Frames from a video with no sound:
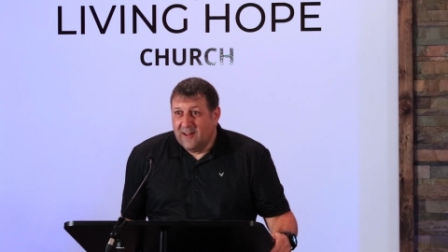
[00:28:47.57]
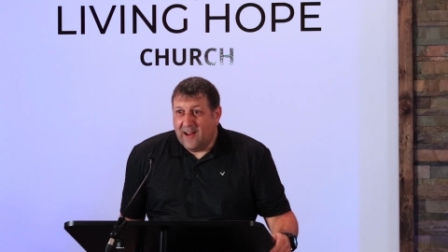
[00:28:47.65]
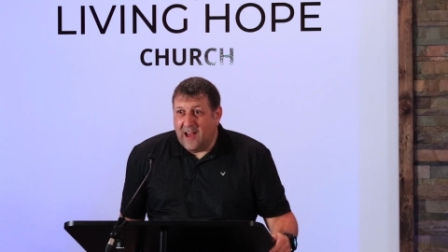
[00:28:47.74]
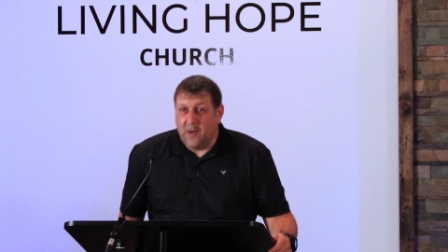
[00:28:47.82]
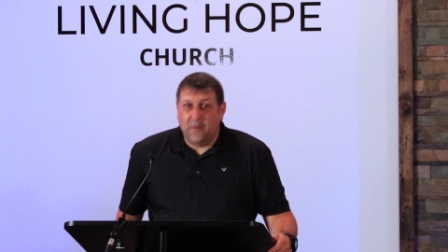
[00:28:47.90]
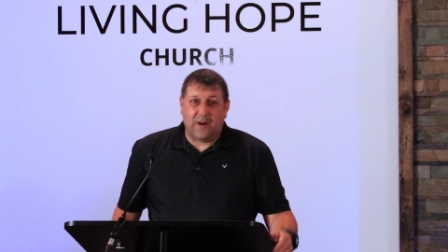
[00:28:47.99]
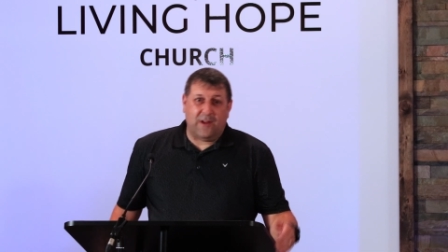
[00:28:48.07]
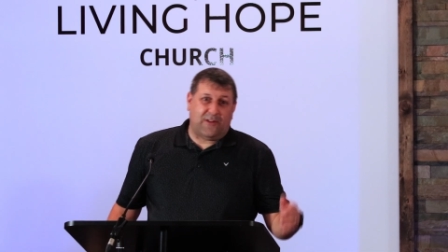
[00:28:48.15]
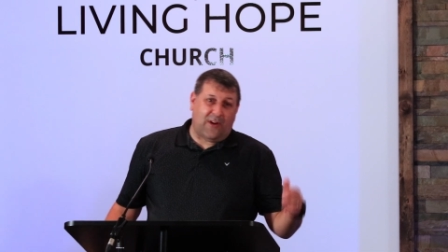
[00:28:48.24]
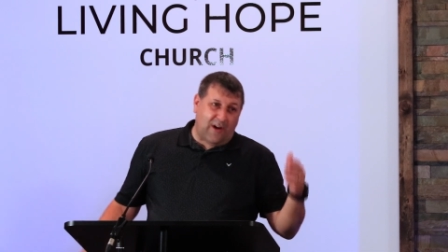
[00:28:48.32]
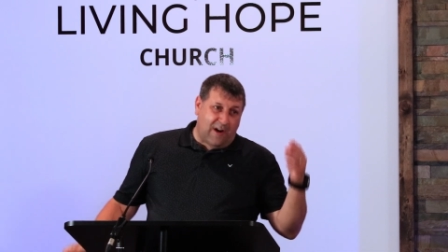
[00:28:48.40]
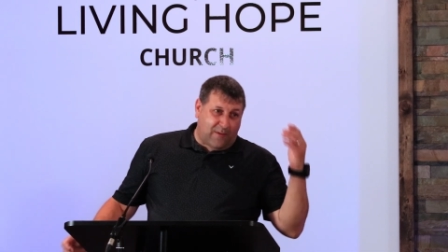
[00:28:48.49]
I want
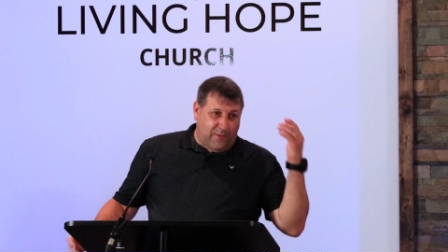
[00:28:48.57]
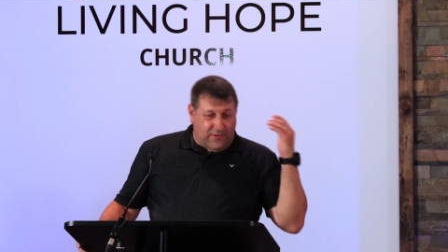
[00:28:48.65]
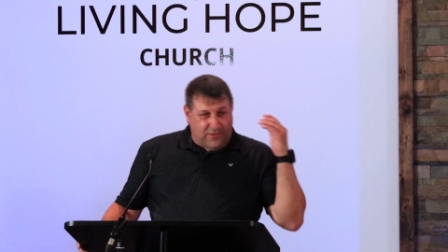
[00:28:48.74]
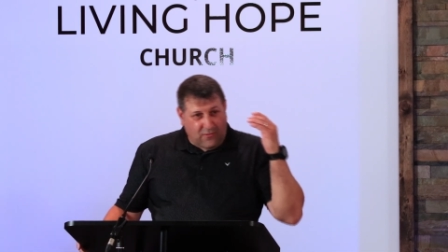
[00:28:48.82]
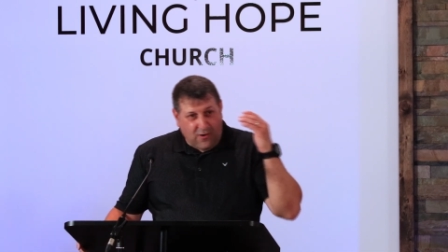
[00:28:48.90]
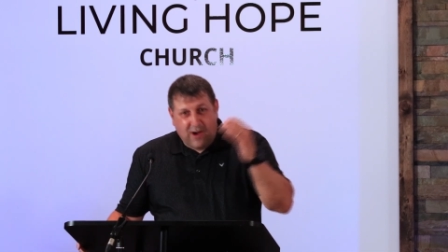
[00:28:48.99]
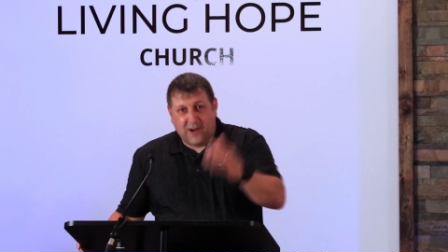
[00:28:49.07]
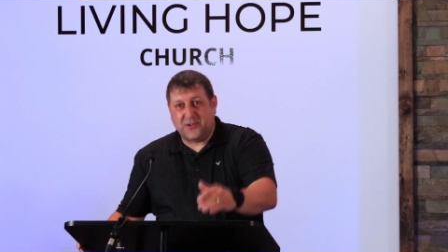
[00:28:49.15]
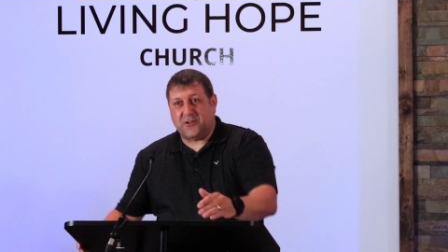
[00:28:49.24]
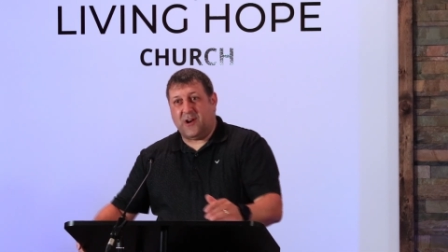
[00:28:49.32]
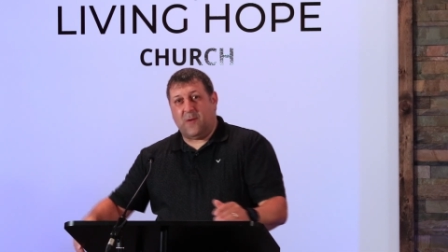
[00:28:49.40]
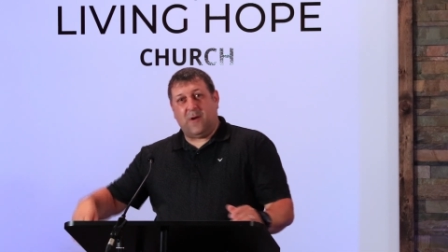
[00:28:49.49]
to talk with
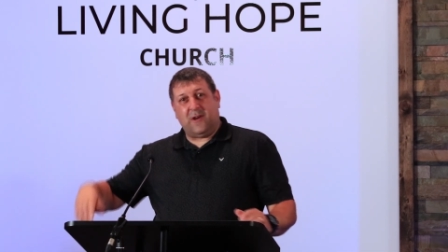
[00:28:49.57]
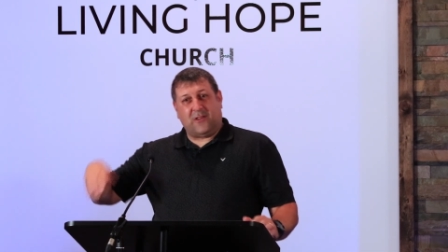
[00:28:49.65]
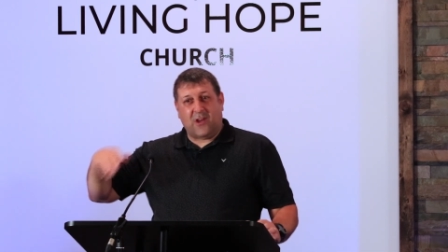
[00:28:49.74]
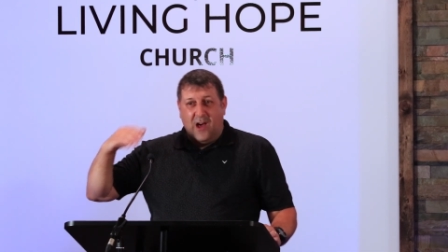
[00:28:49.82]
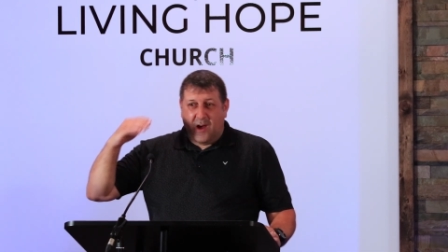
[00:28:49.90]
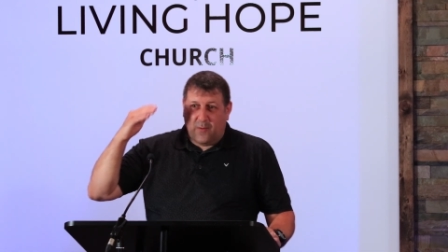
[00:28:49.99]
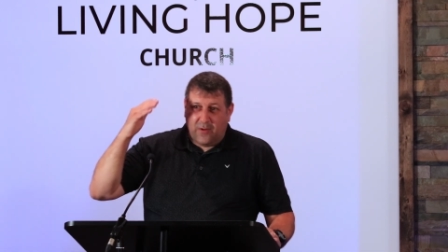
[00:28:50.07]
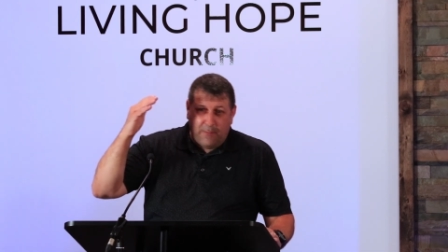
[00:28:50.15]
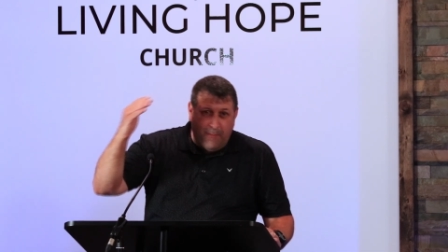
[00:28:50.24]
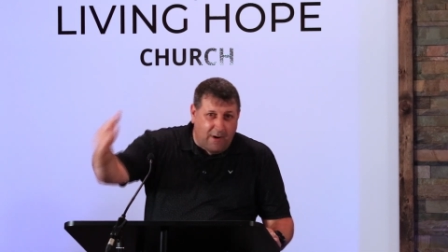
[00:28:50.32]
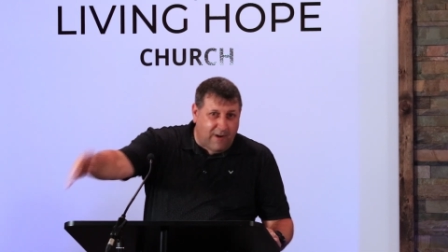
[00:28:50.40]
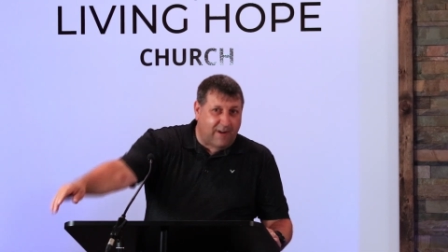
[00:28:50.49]
Roger and I want to talk with
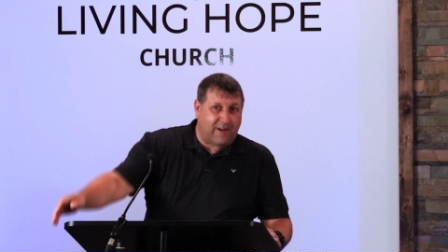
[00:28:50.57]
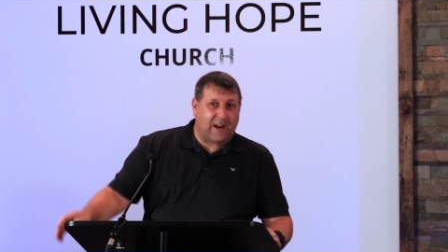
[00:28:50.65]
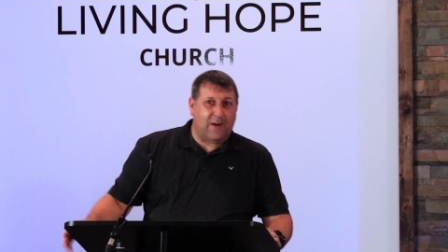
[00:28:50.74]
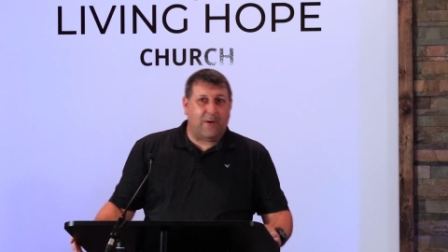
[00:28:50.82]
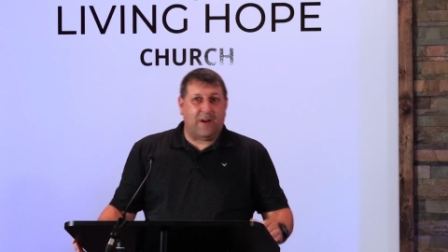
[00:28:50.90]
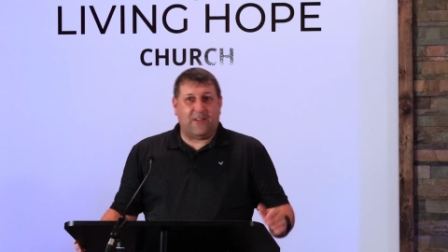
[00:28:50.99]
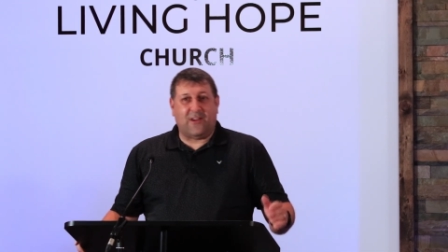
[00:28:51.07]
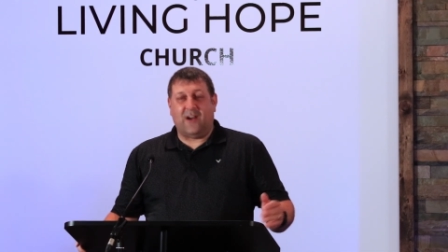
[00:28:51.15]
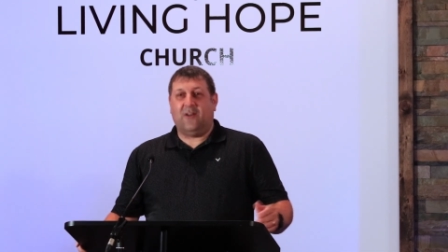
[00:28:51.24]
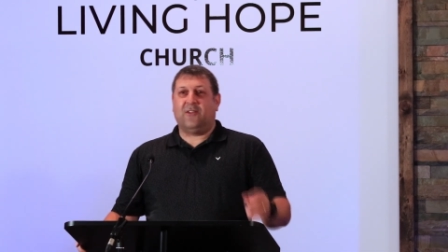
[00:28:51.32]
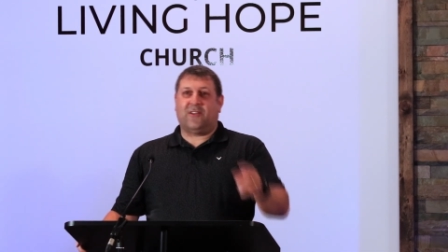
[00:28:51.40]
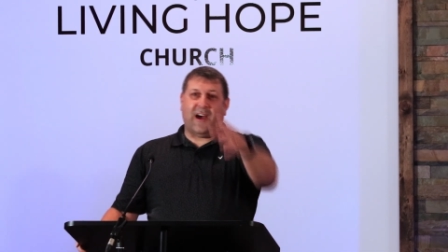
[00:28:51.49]
Mark and I want to
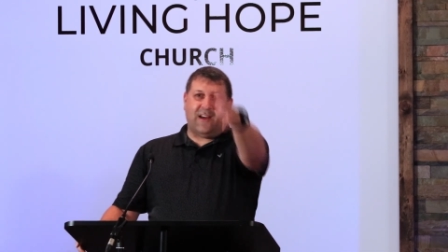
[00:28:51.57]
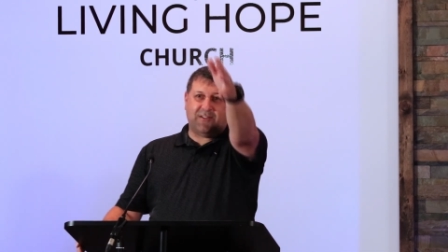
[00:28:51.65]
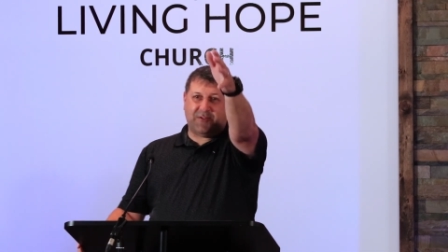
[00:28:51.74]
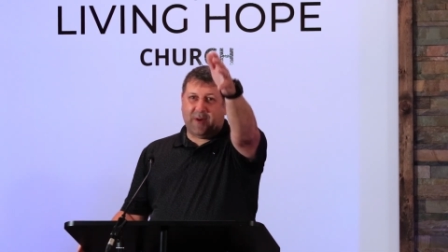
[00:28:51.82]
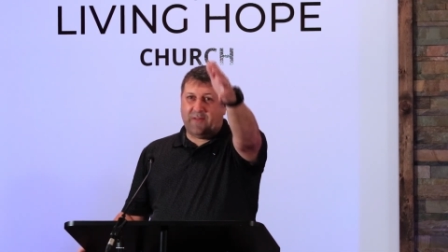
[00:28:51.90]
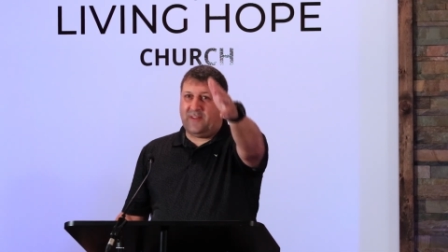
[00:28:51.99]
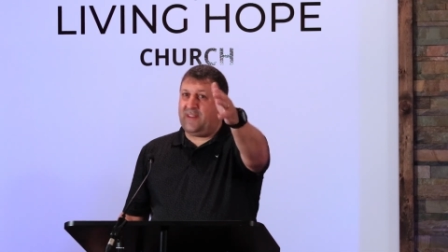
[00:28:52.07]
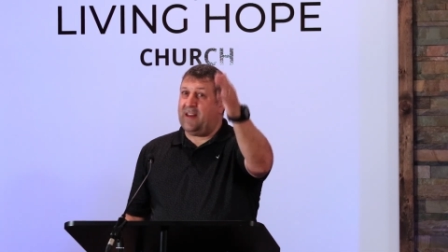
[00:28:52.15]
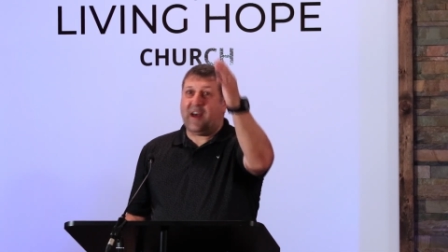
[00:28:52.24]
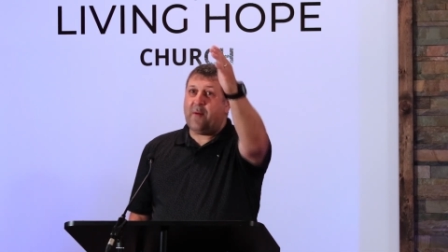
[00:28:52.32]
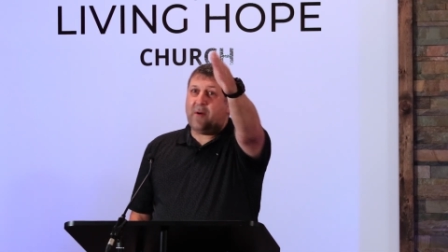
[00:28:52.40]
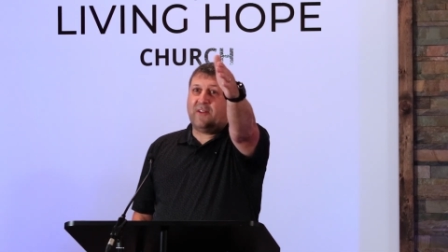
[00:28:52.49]
talk. Oh, Tyler's waving his
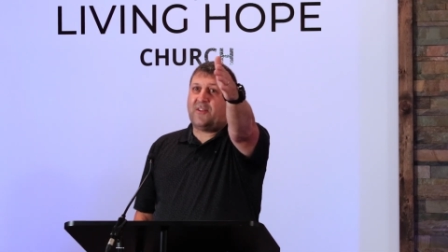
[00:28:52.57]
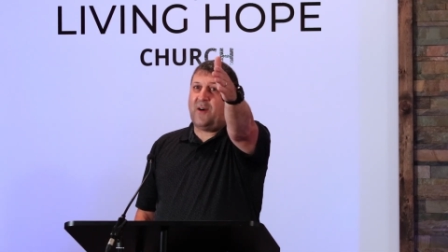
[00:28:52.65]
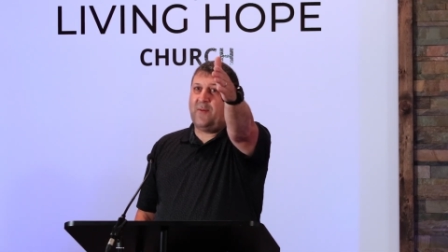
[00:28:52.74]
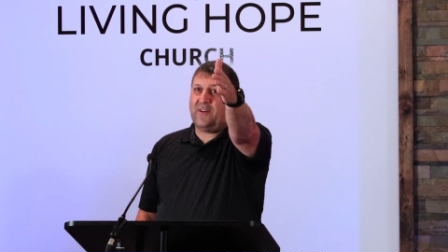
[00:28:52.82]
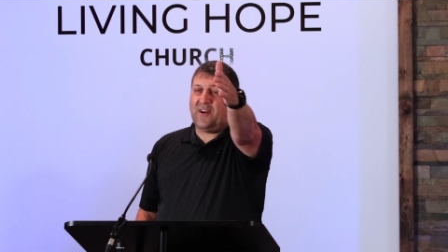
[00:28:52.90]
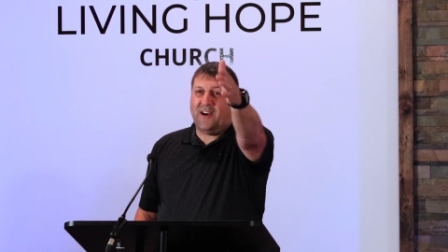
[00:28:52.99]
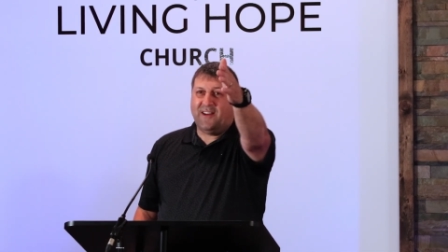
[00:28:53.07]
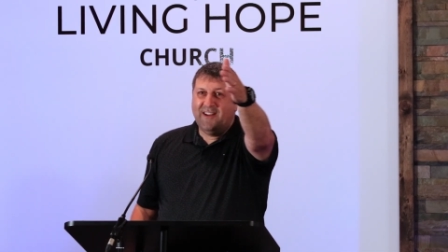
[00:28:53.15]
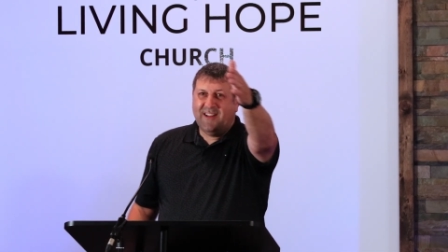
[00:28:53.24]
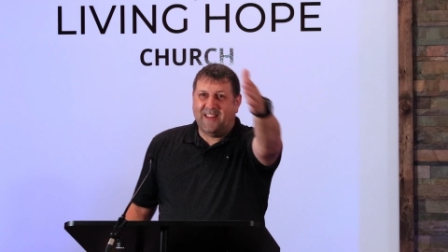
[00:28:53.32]
hand. I want to talk with God.